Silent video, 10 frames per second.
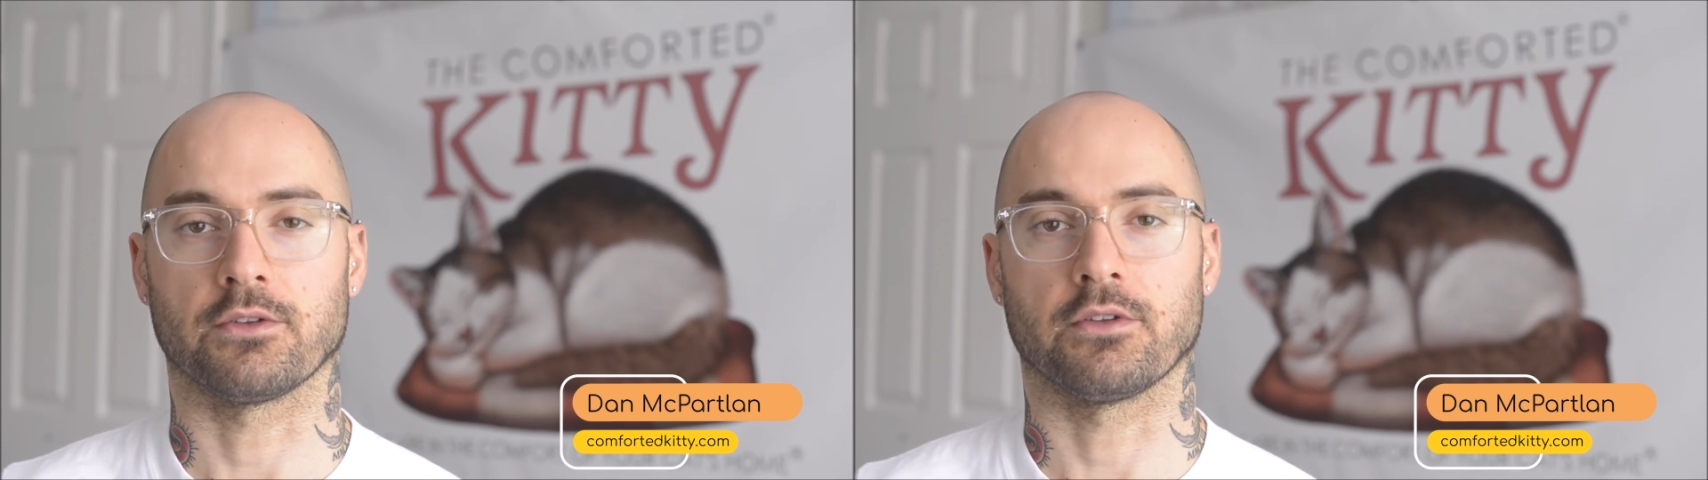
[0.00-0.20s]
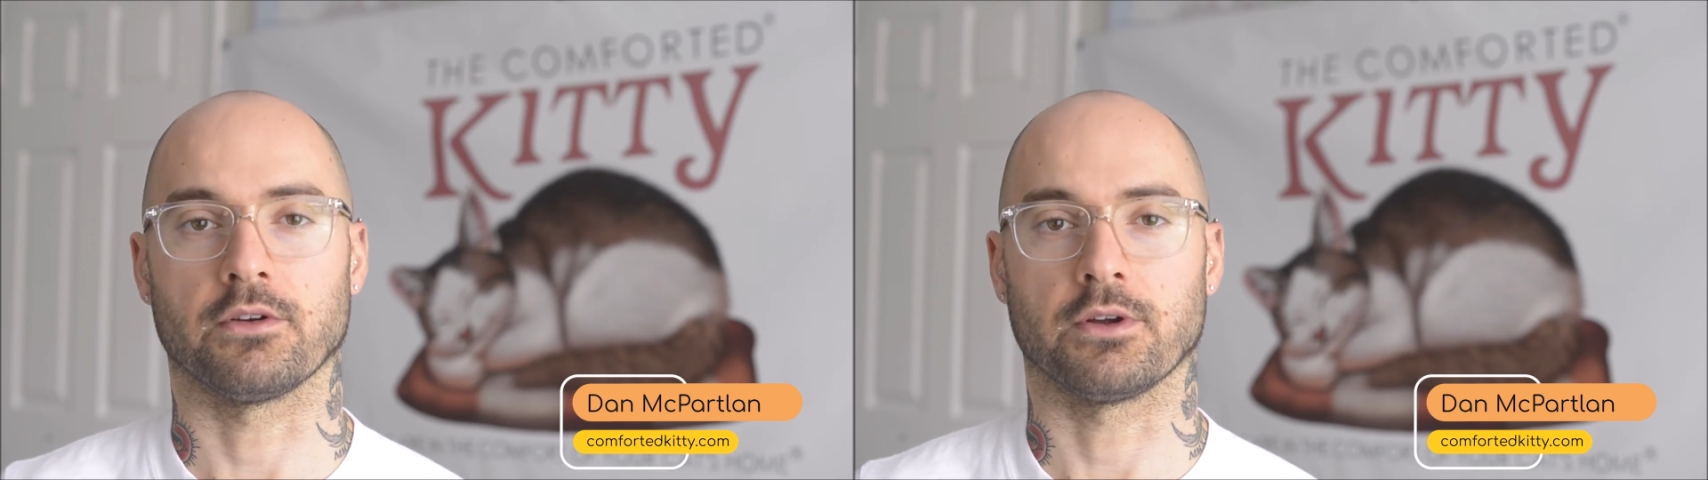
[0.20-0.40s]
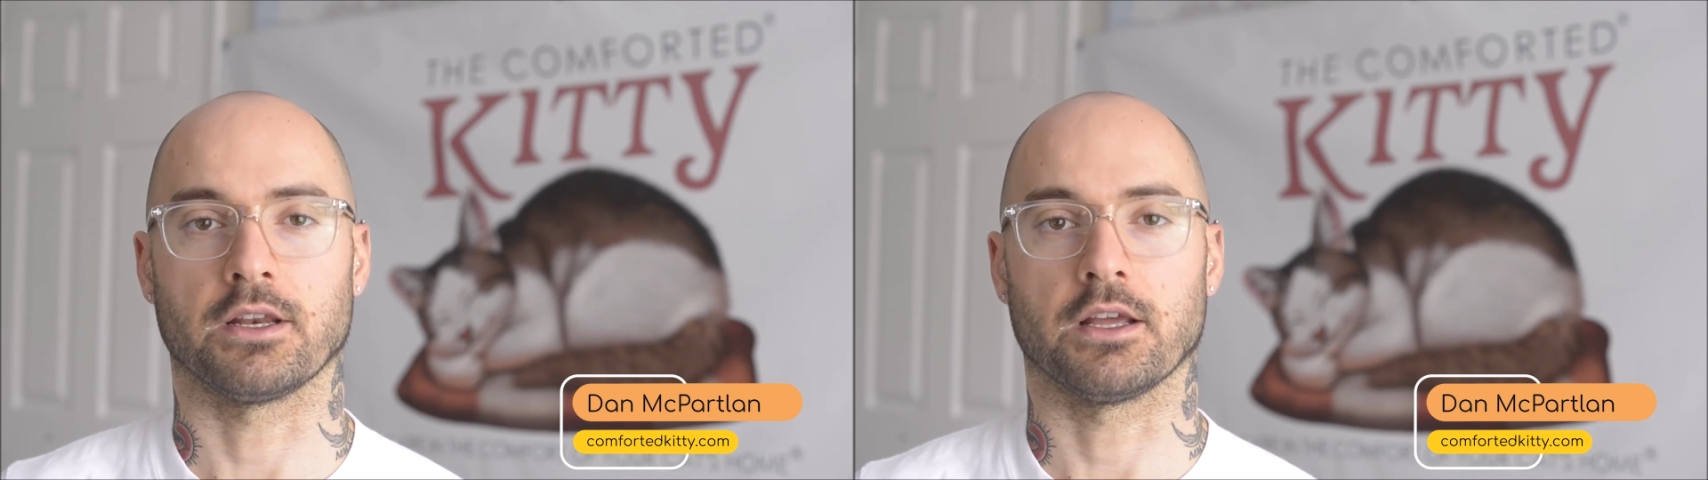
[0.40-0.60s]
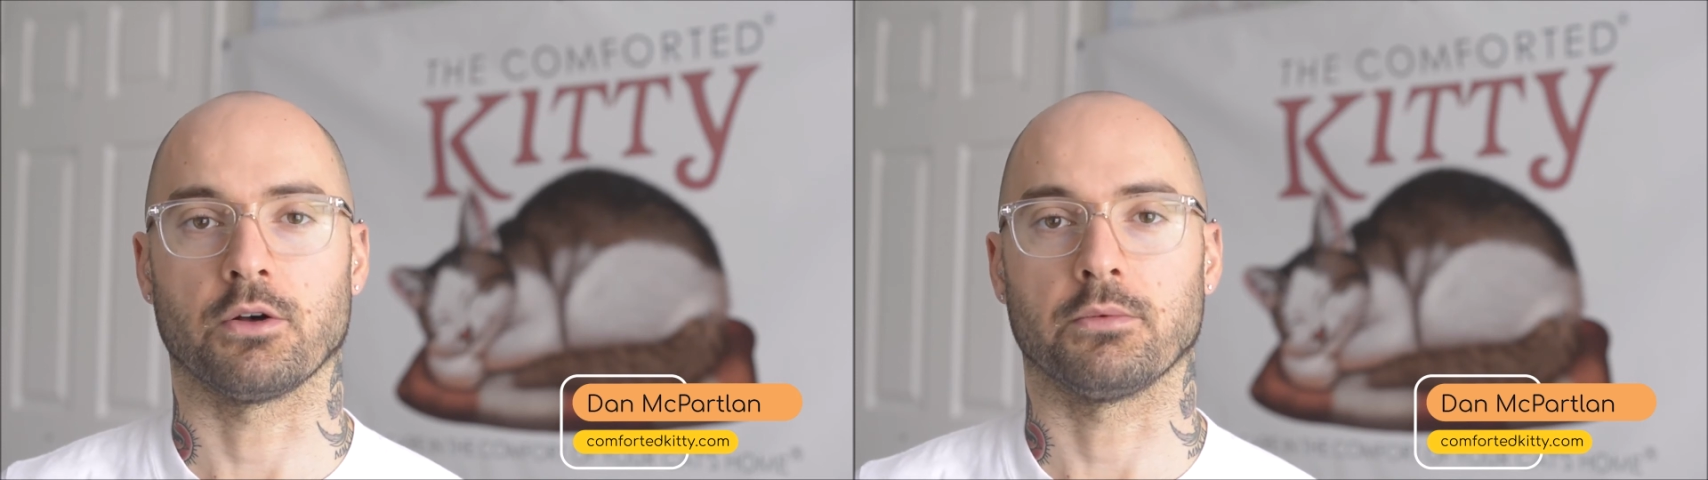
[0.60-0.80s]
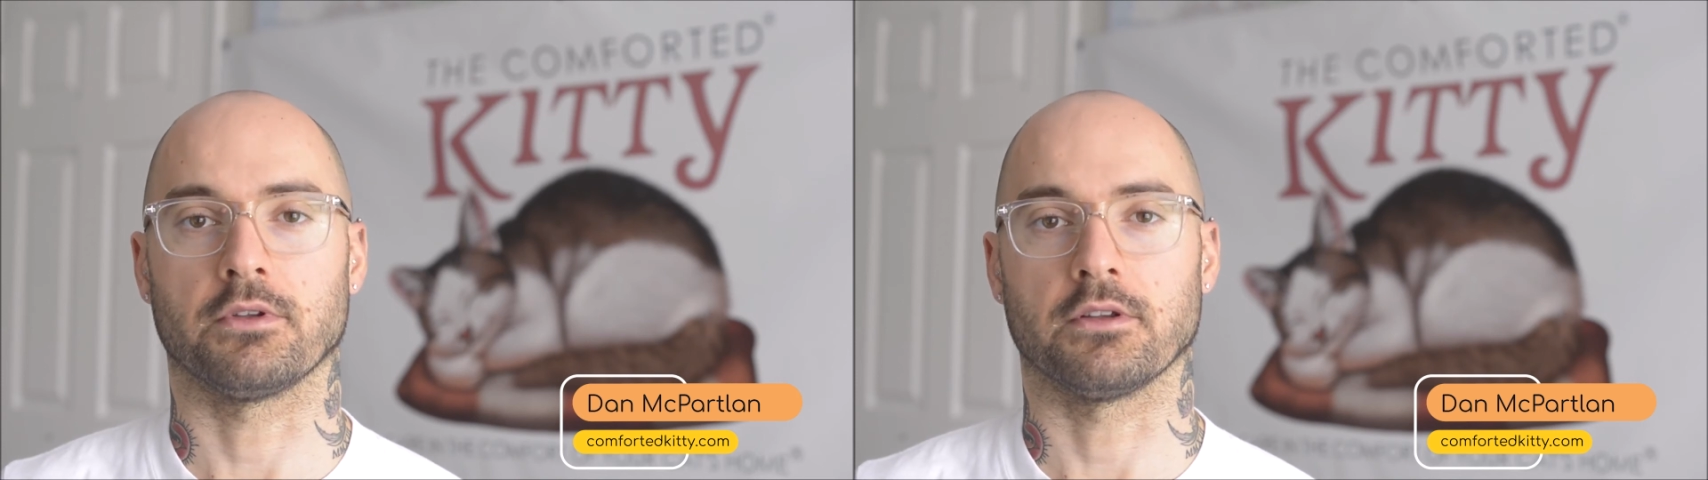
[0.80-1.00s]
so it can
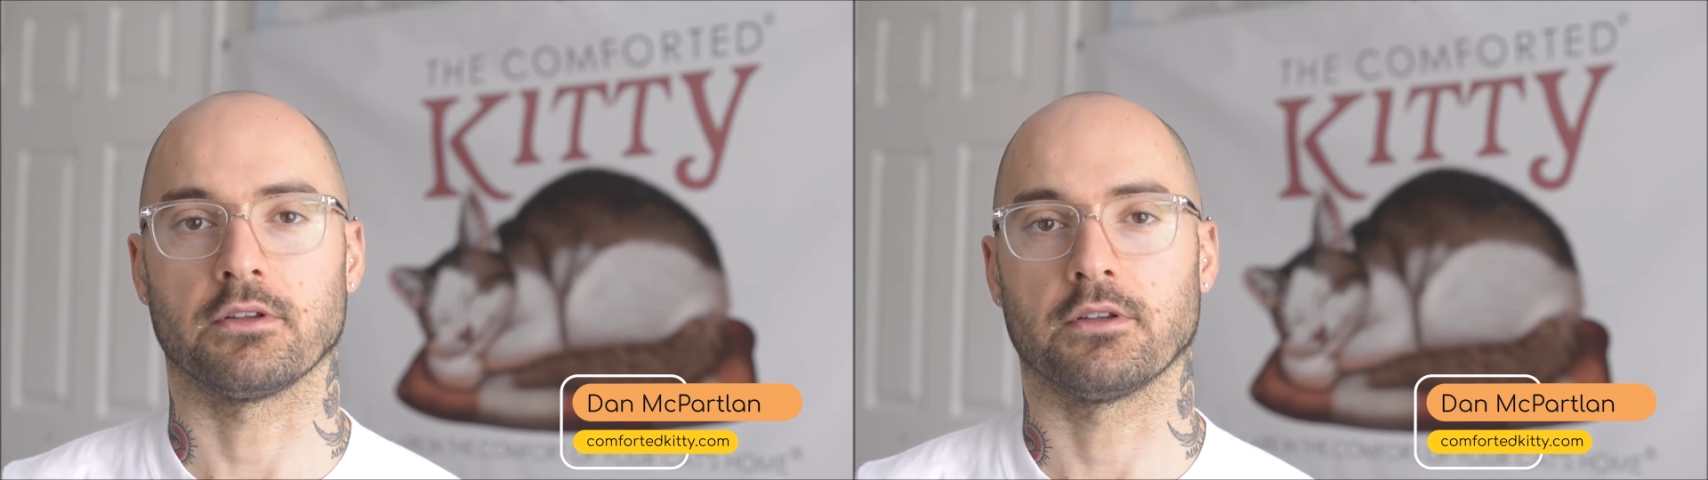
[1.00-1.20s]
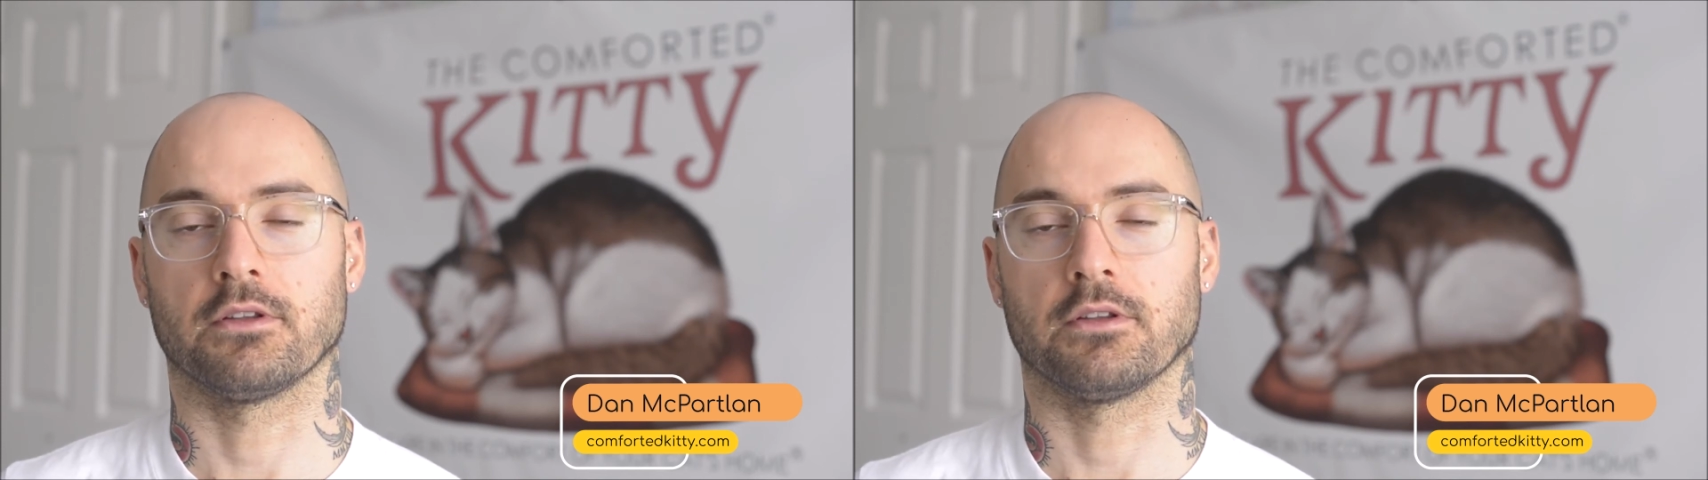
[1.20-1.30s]
help to